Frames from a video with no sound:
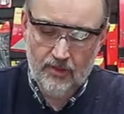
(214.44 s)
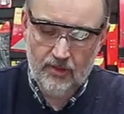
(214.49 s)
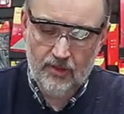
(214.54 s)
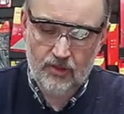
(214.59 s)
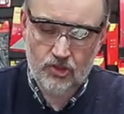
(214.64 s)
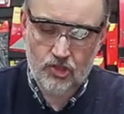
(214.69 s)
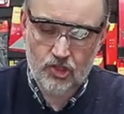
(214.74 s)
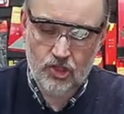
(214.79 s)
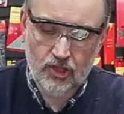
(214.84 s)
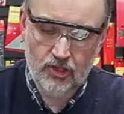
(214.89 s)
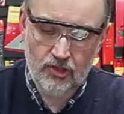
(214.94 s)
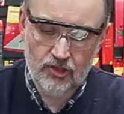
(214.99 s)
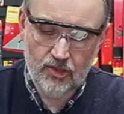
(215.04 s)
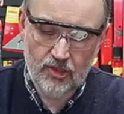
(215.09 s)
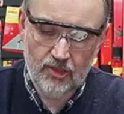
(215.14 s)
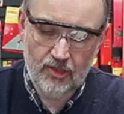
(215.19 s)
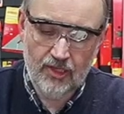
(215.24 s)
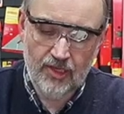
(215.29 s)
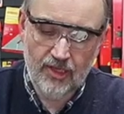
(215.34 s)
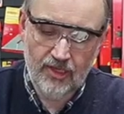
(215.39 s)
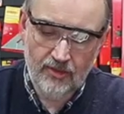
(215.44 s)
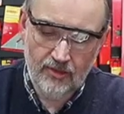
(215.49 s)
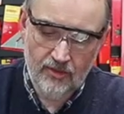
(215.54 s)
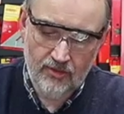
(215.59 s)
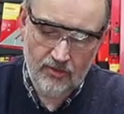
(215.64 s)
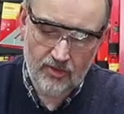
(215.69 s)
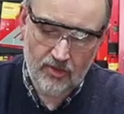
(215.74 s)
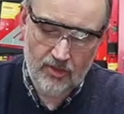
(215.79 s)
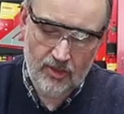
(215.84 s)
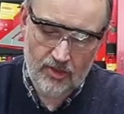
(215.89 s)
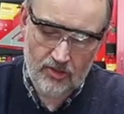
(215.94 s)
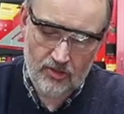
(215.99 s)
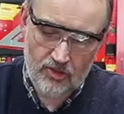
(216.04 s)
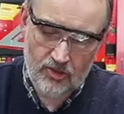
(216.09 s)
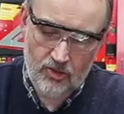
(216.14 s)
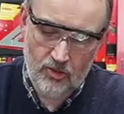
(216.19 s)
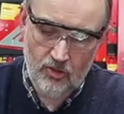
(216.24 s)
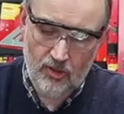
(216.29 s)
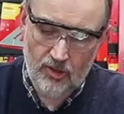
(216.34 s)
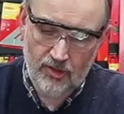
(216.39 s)
Let's change it again. So that's
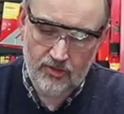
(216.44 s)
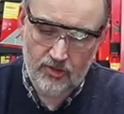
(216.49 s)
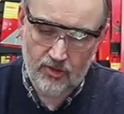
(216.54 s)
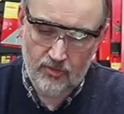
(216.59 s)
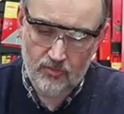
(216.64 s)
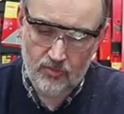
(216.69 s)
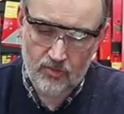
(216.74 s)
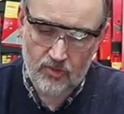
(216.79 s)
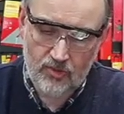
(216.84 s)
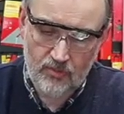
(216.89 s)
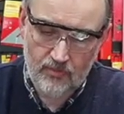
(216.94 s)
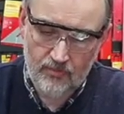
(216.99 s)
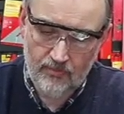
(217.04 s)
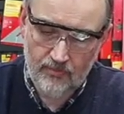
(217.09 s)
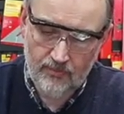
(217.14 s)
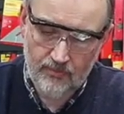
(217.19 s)
two items.